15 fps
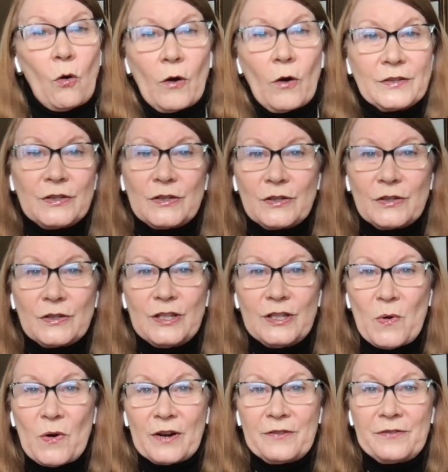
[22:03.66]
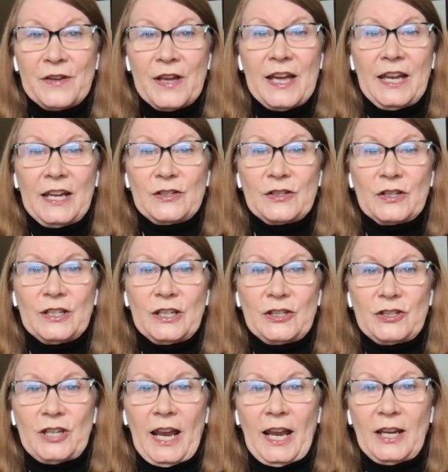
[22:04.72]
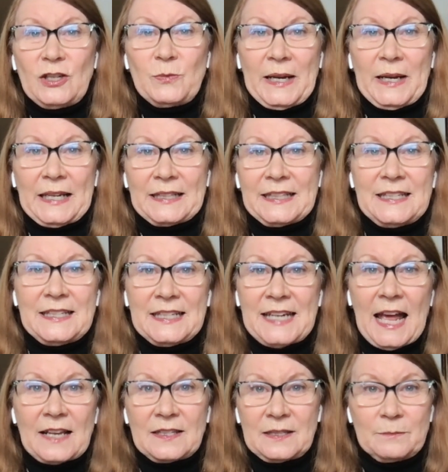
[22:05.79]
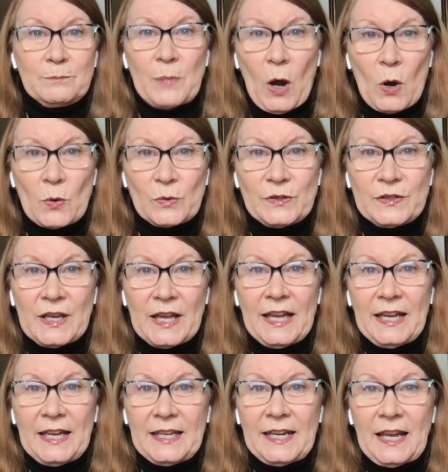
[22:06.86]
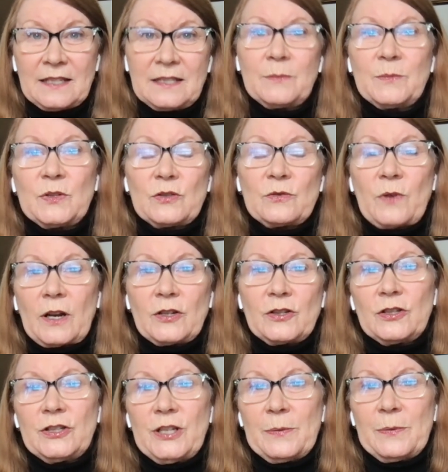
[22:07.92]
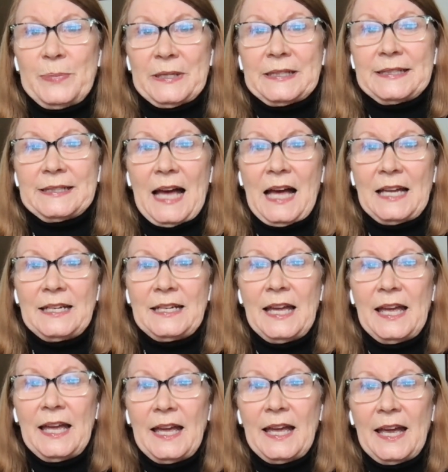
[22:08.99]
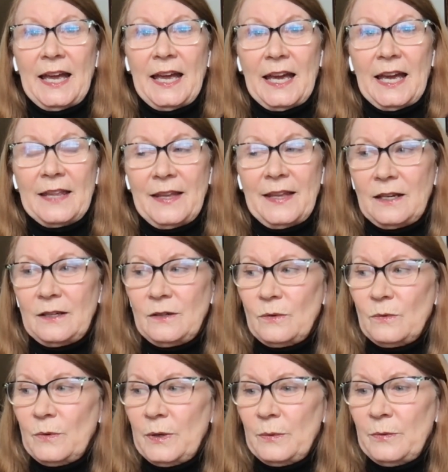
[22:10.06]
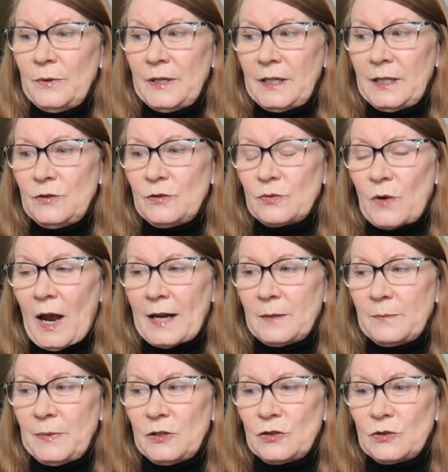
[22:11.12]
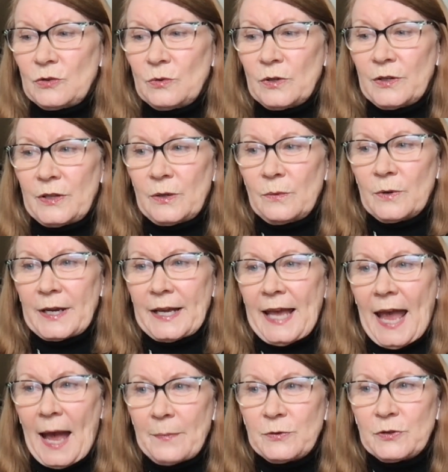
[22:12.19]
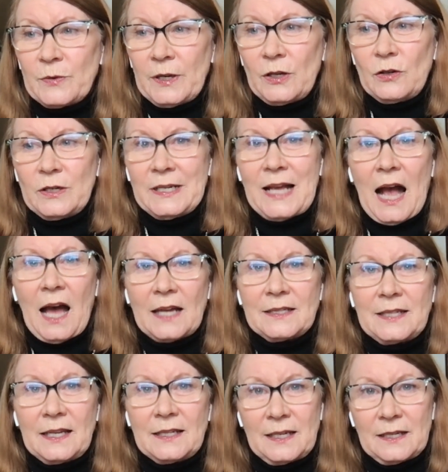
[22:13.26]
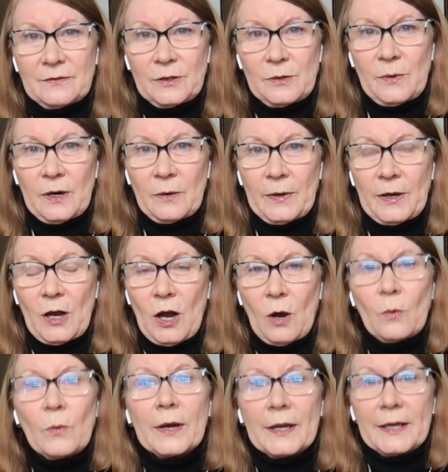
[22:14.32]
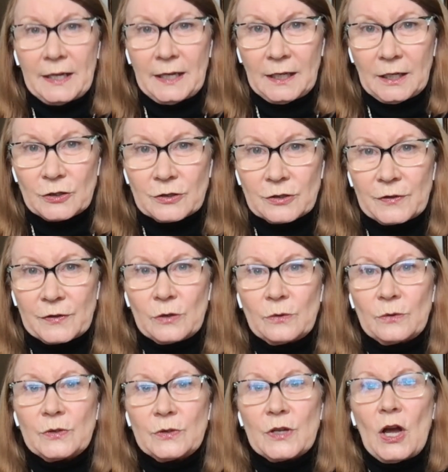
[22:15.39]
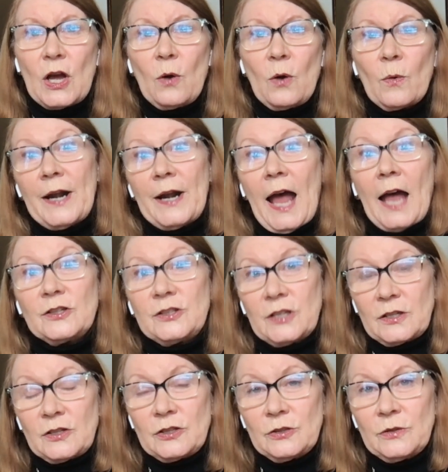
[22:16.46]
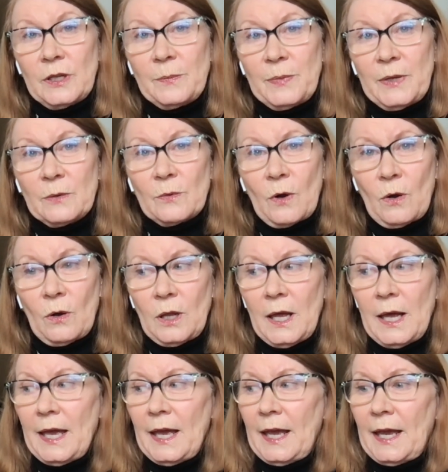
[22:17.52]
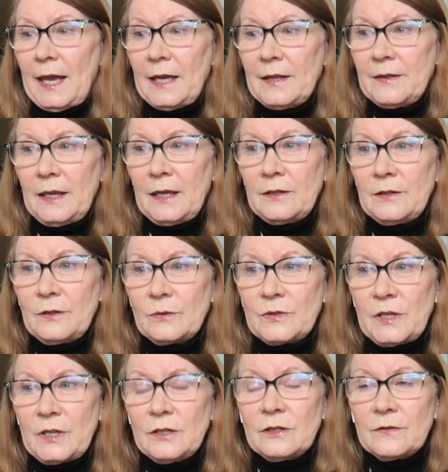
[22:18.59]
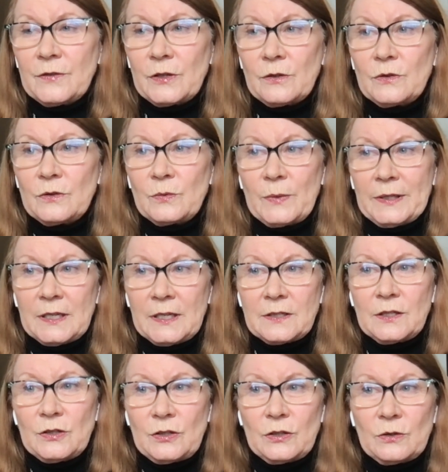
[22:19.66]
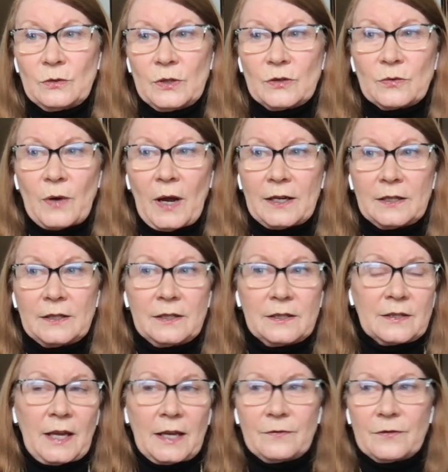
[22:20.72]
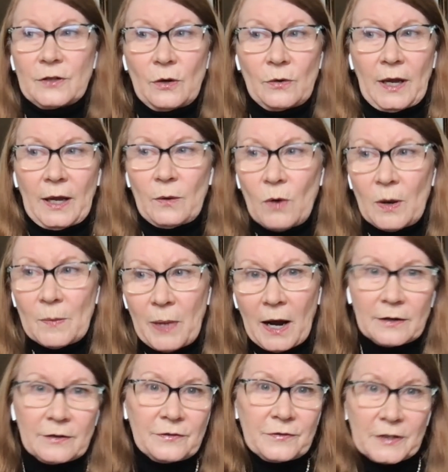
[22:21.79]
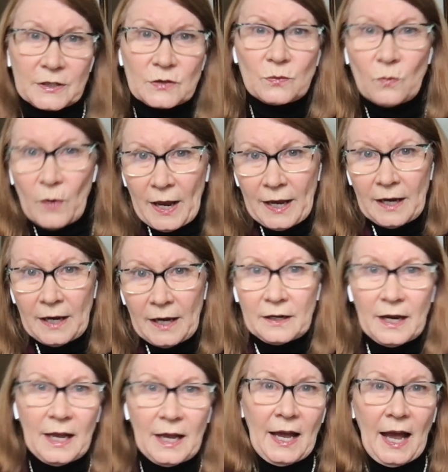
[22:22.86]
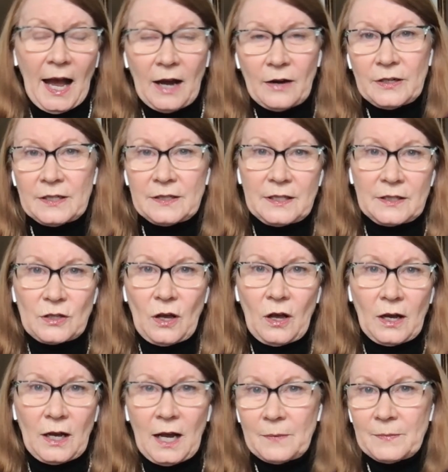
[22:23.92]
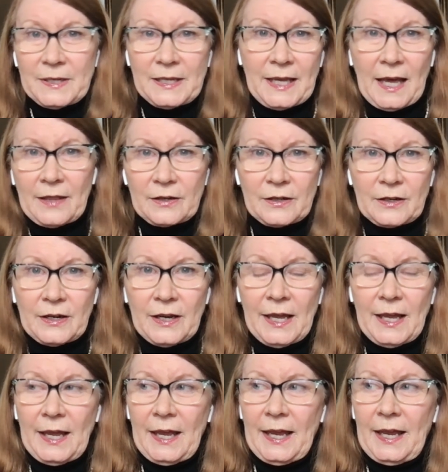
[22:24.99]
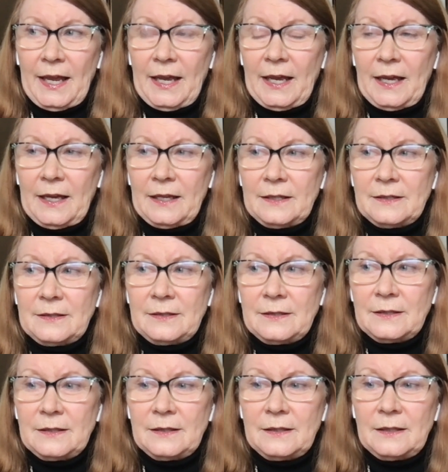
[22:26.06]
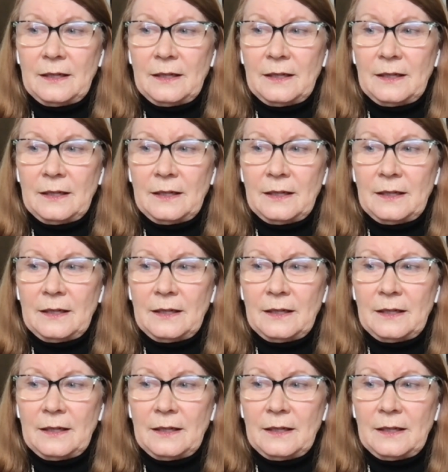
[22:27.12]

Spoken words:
Of course, it's going to morph, it's going to change, but at least it has some bones. It has some structure to build on. And then we really try to be sure that we're capturing good content everywhere we go. We're getting interviews. We're not just shooting B-roll. And then those interviews we listen to and try to decipher, okay, what part fits where? How does this all come together? And